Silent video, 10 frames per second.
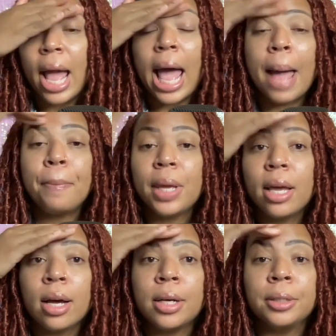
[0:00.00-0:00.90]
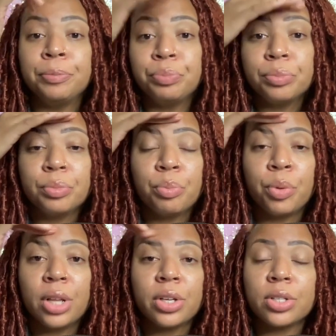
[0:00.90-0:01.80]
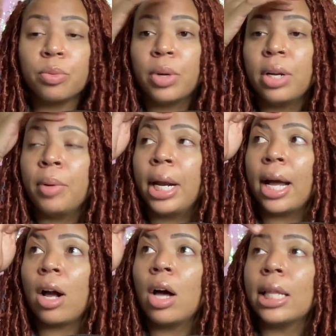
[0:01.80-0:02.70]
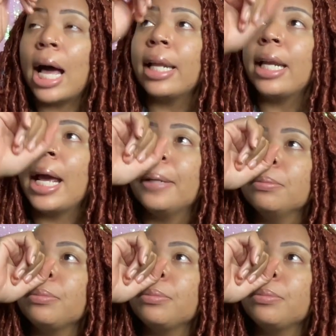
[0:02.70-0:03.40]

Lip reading: Happy brothers. What did I call the holiday?